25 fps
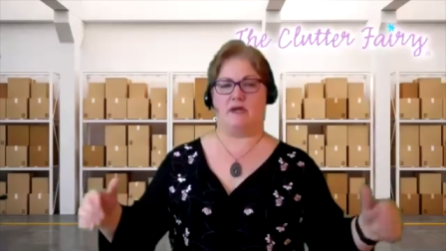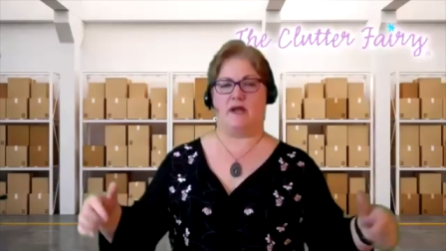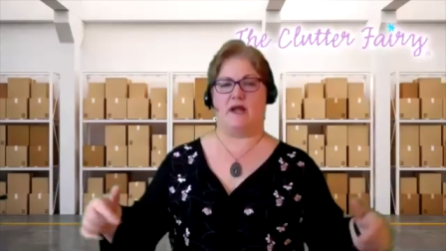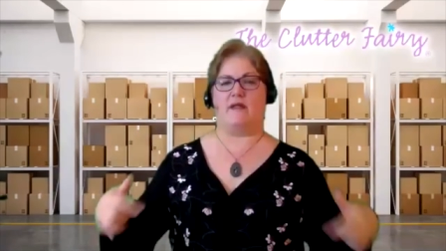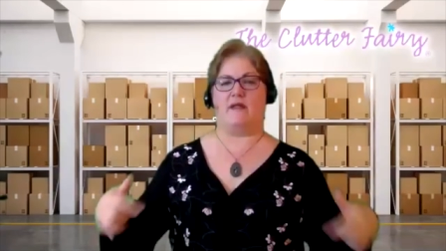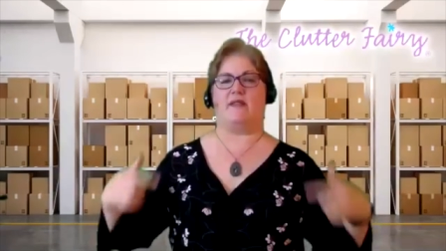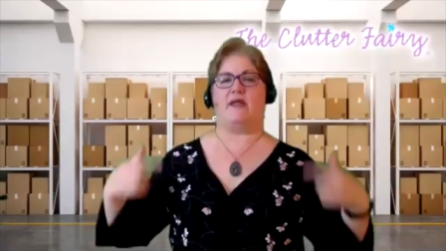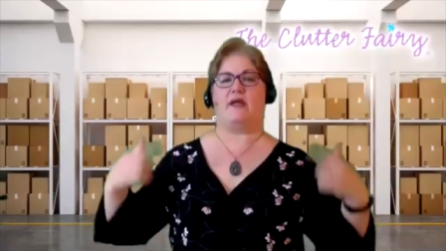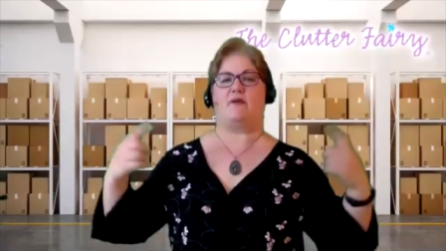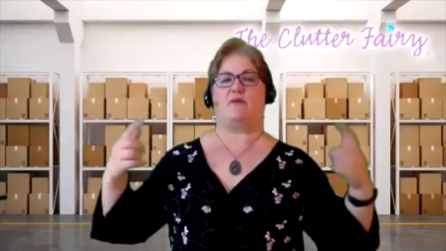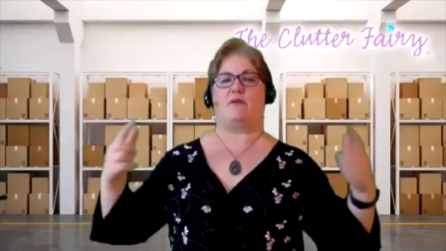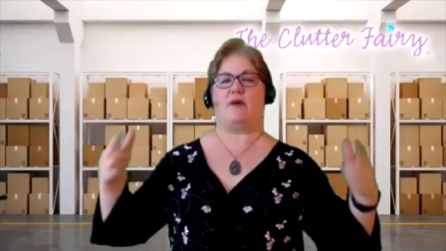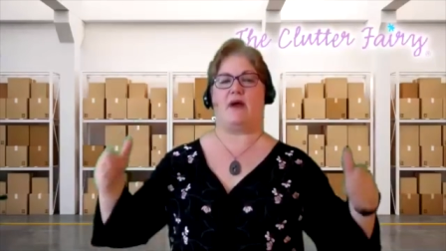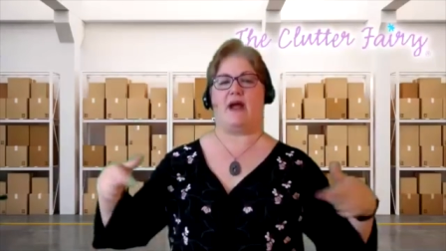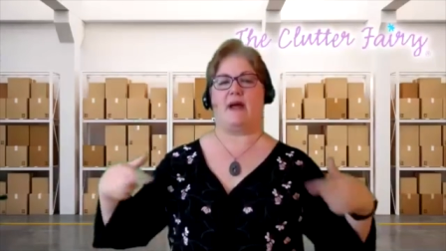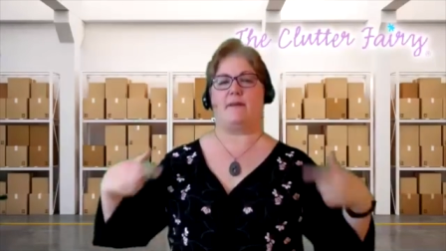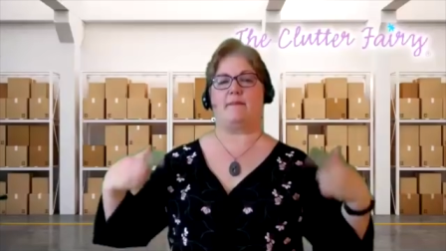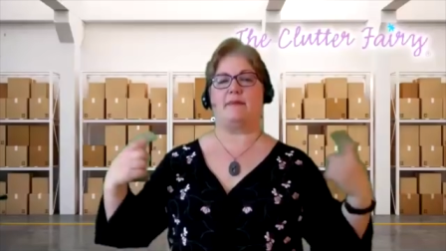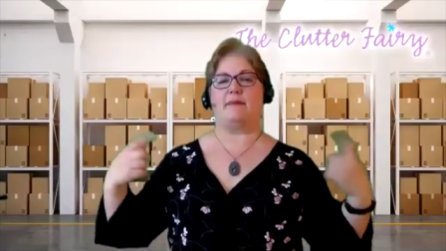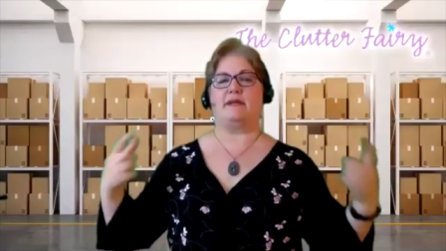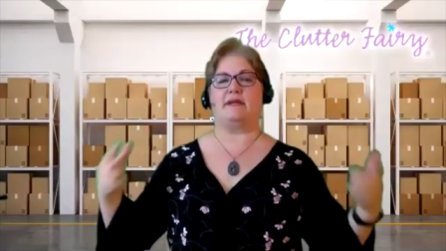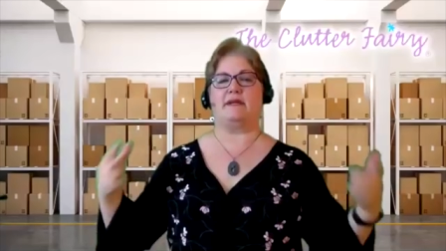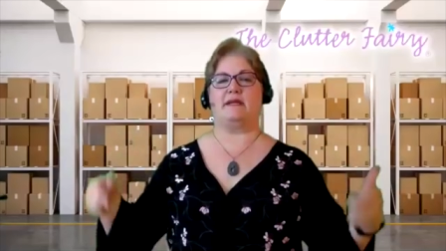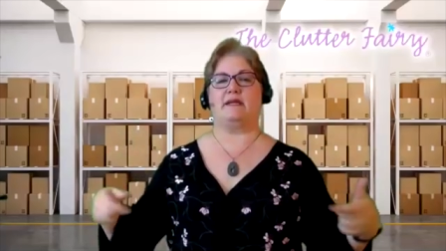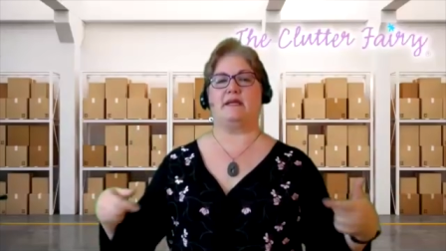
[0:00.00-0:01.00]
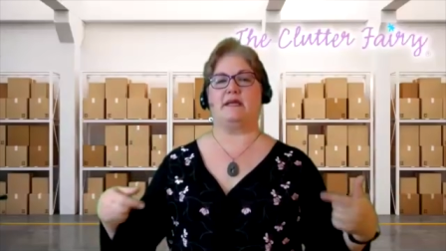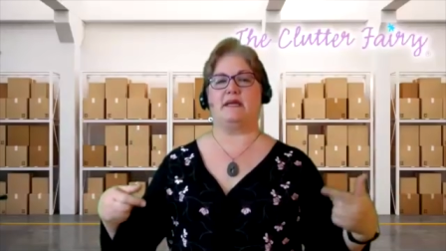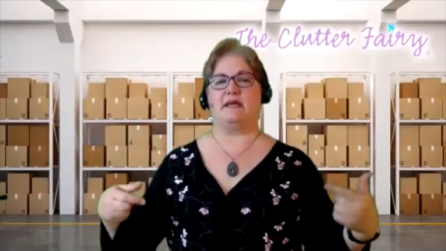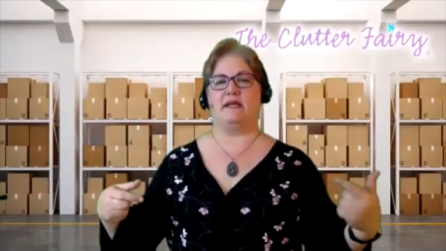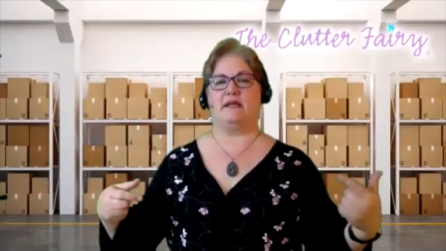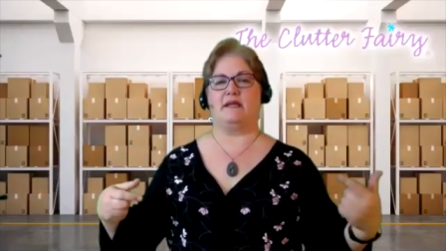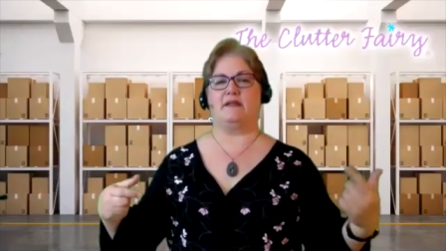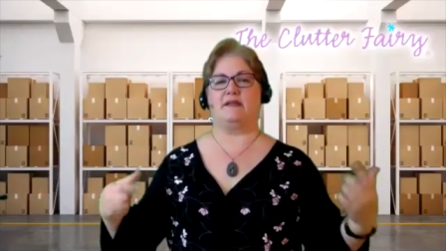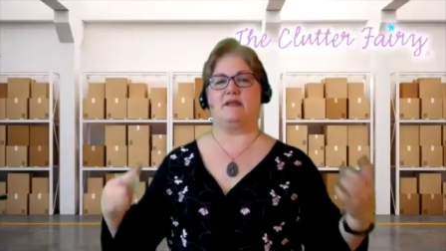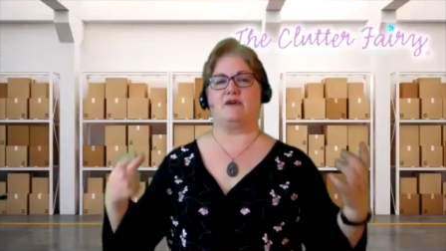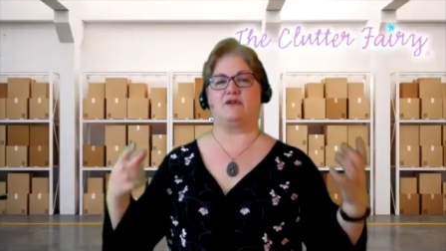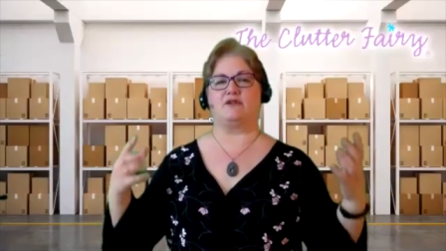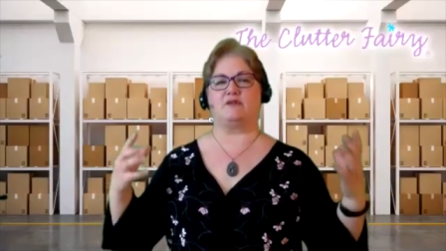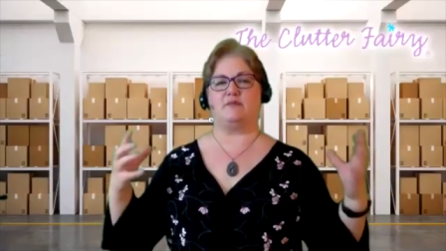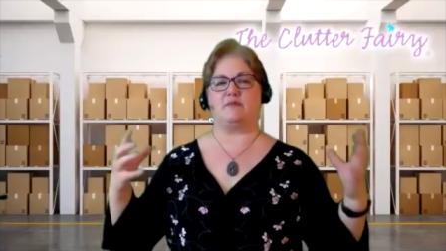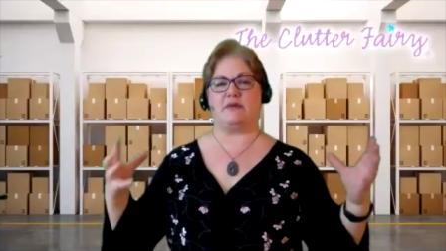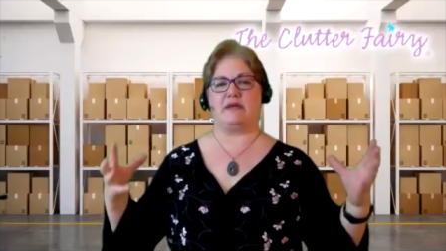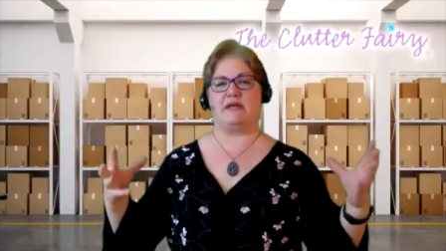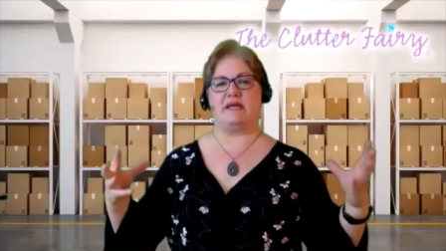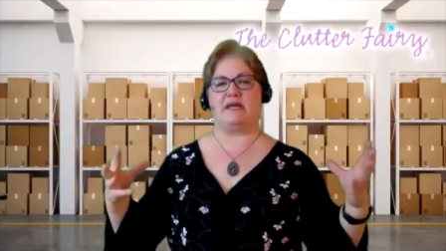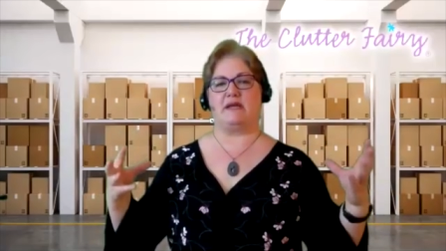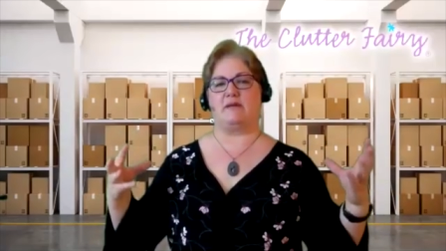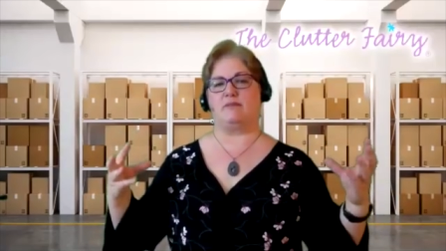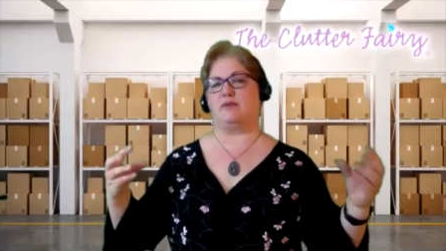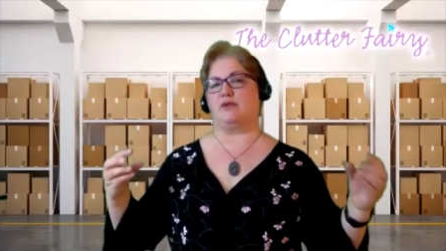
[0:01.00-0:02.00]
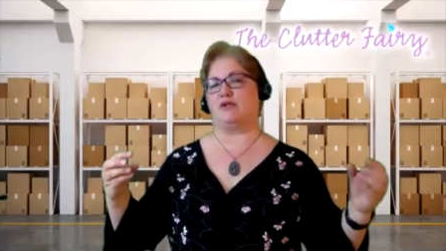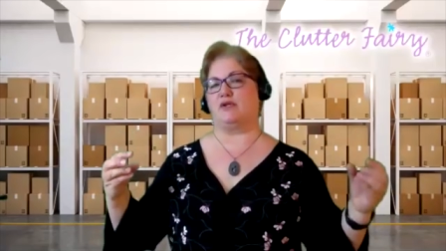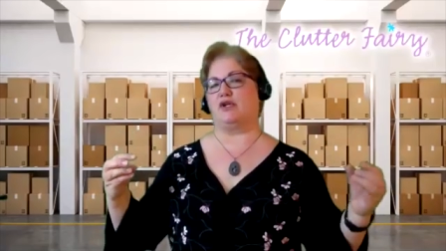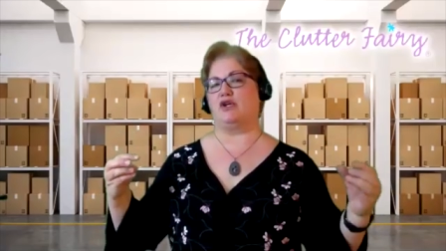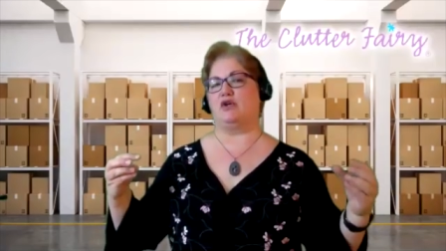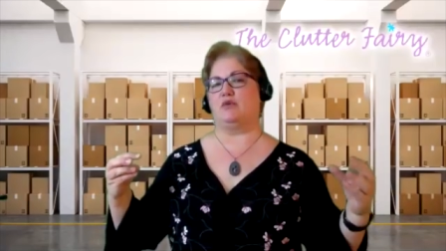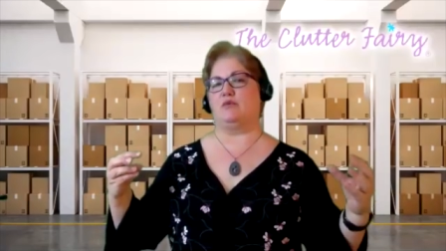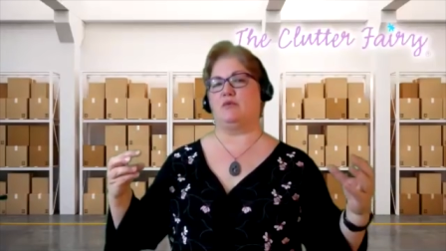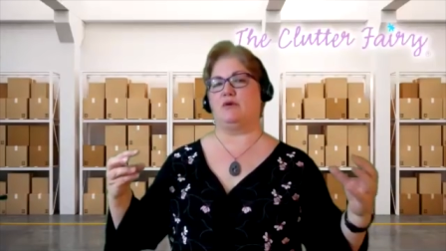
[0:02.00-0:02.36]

and they wrap it in those big blue